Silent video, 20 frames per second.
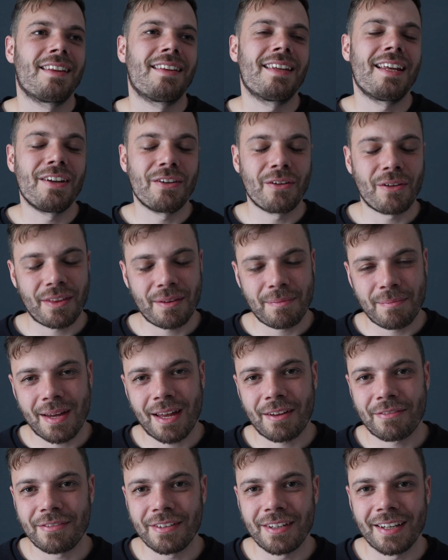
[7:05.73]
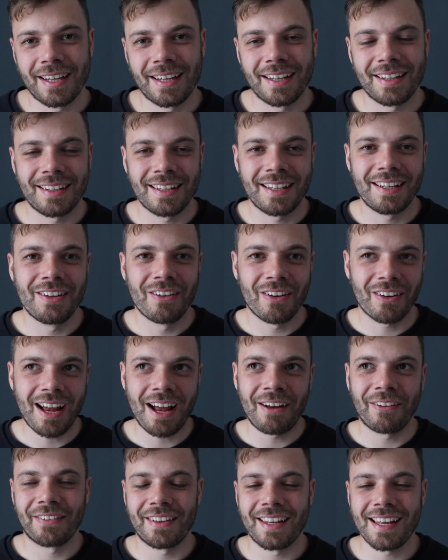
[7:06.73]
They're not the mafia, they're not
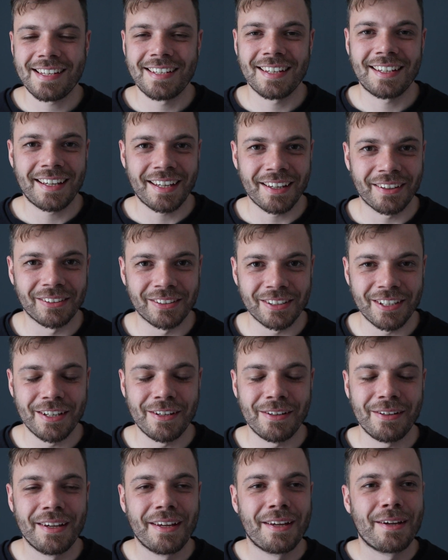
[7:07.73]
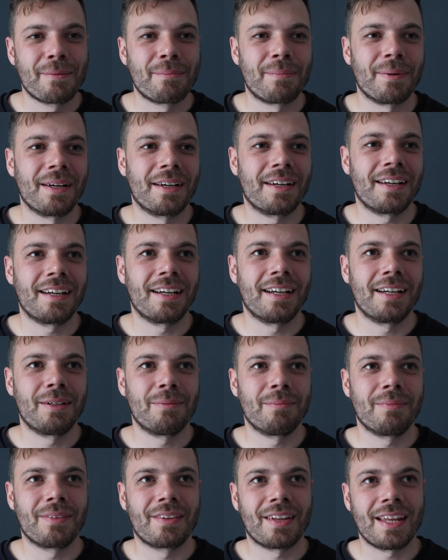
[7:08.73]
out there to kill you, but
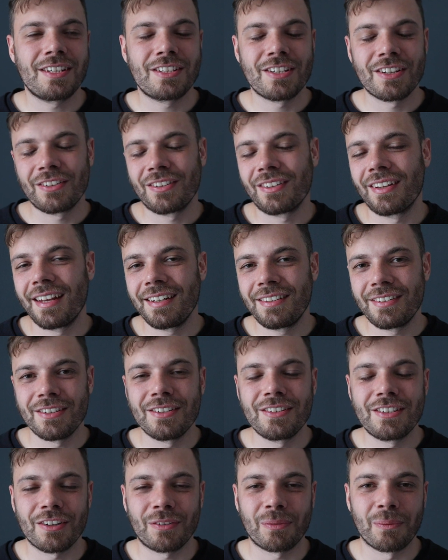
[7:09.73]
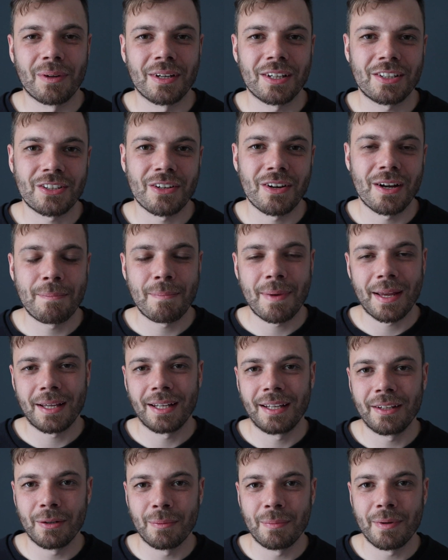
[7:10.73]
they do just want to try and
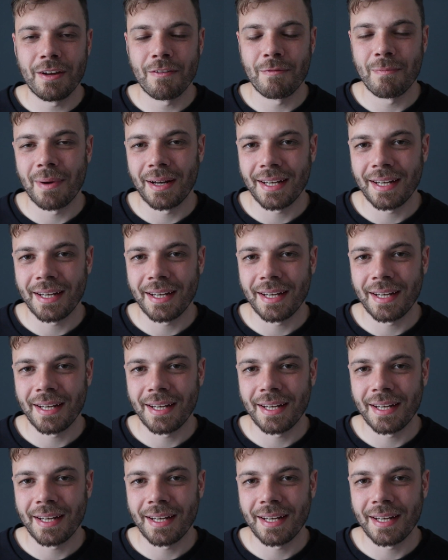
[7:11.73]
make a little bit of